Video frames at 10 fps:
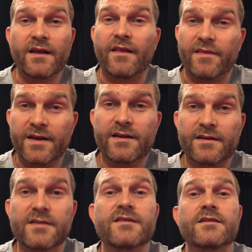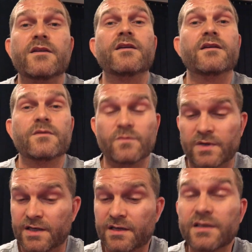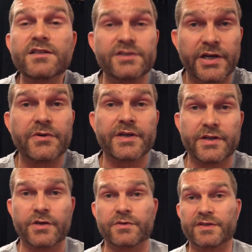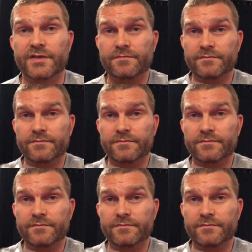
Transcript: That is one sherried nose.